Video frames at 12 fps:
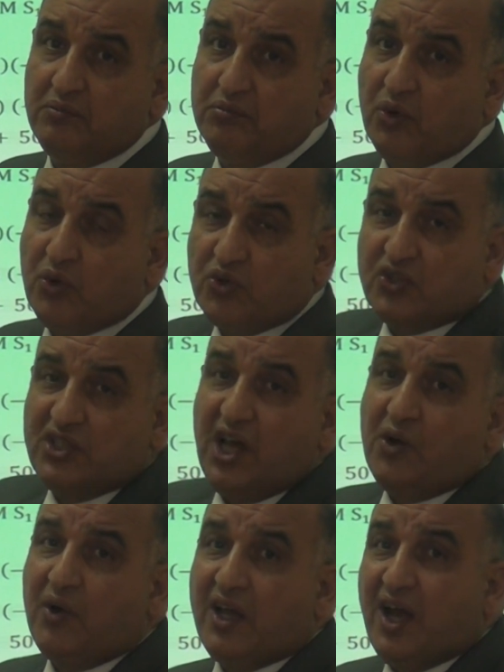Because
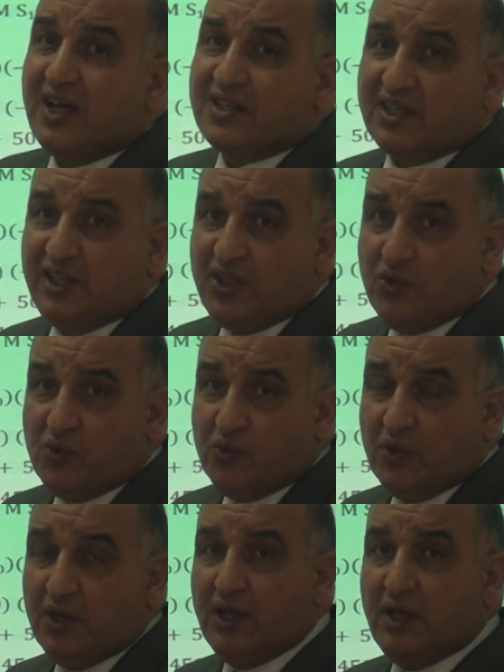now I asked you,
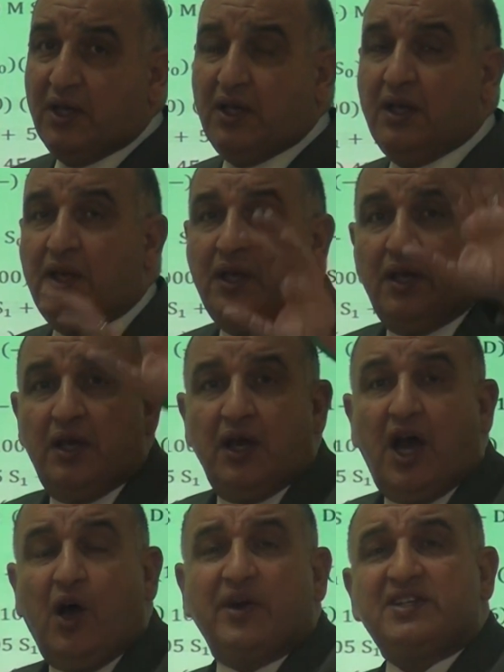
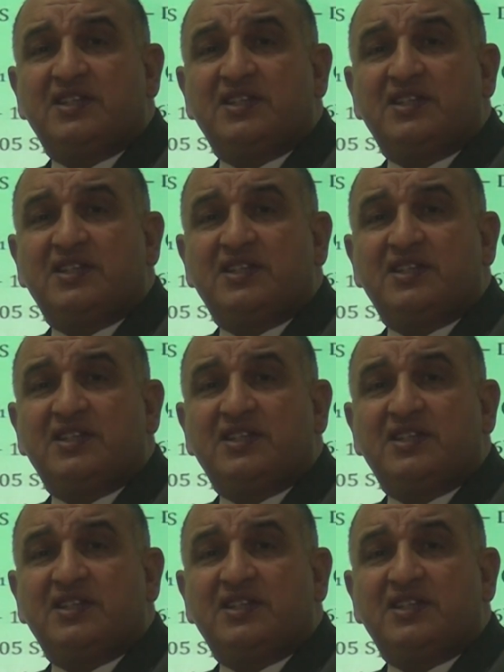our